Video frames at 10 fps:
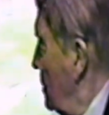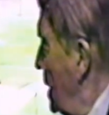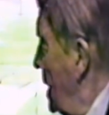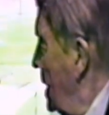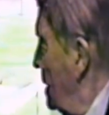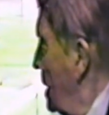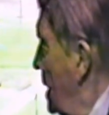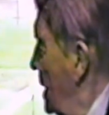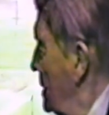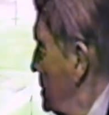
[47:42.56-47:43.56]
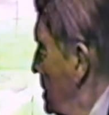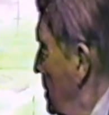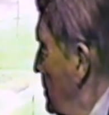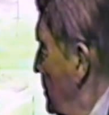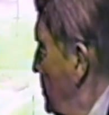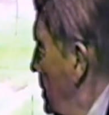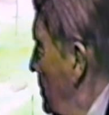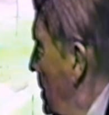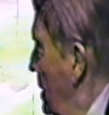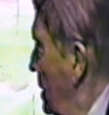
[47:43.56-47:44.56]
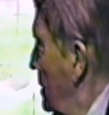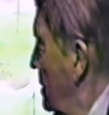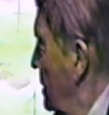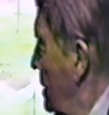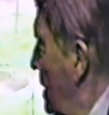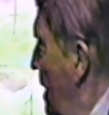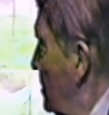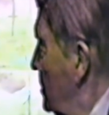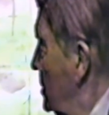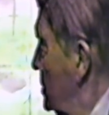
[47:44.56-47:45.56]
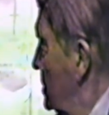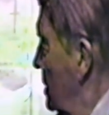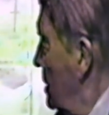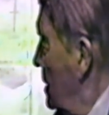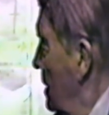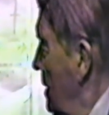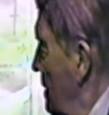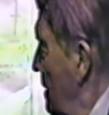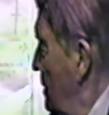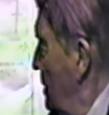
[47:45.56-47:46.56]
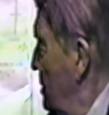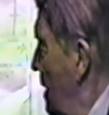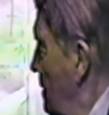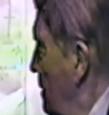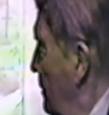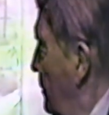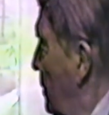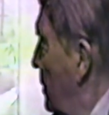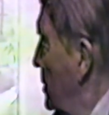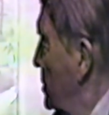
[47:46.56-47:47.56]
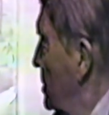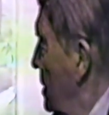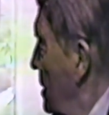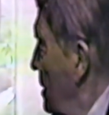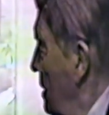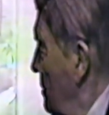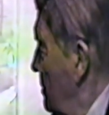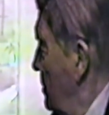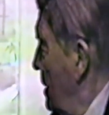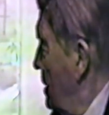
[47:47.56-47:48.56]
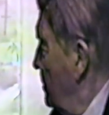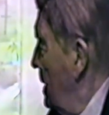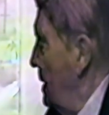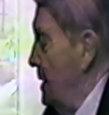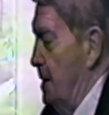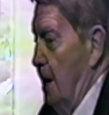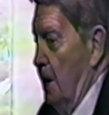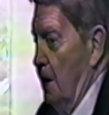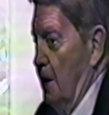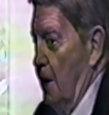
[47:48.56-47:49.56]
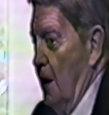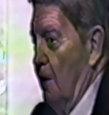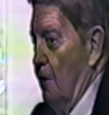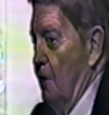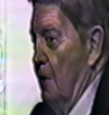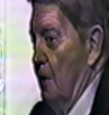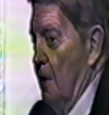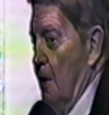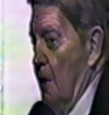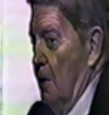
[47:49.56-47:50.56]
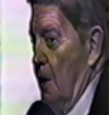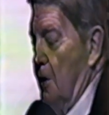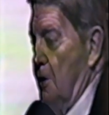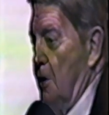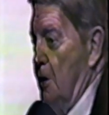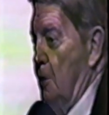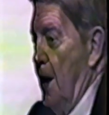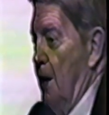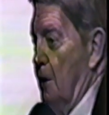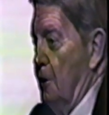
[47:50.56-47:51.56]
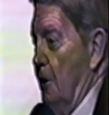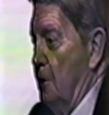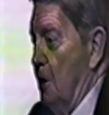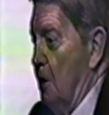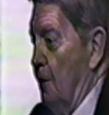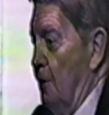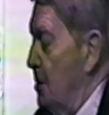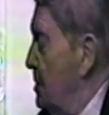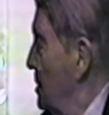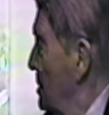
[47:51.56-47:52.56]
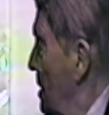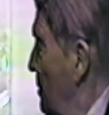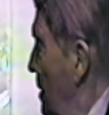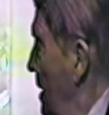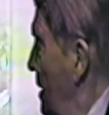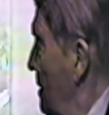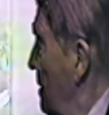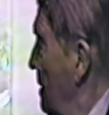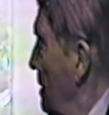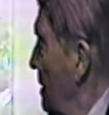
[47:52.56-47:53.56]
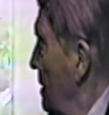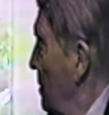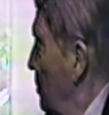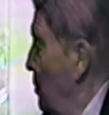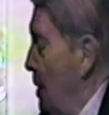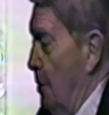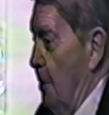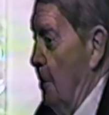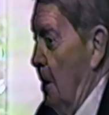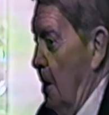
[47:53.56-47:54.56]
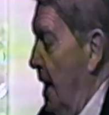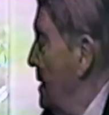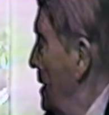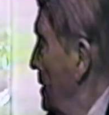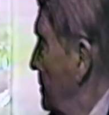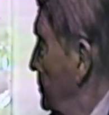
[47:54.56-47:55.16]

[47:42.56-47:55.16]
We analyzed and we were pretty well unanimous that this southern force would be completely taken care of by the six battleships and the forces that were here with the landing.